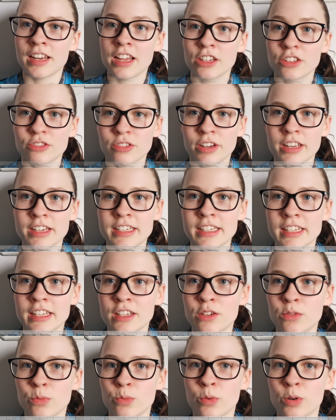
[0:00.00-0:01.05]
The next one I
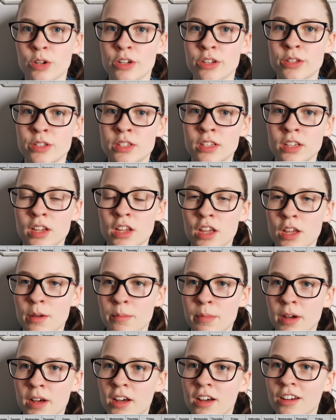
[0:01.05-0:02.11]
did was
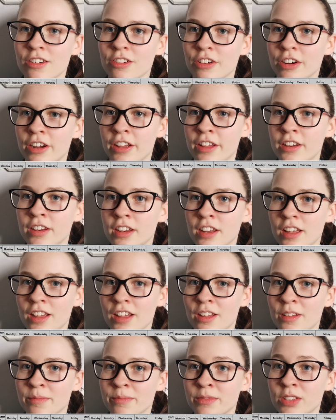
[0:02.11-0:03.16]
parkrun.
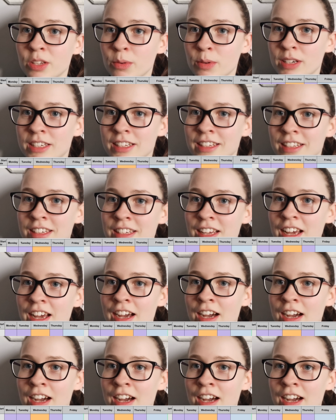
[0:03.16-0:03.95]
Um, so we did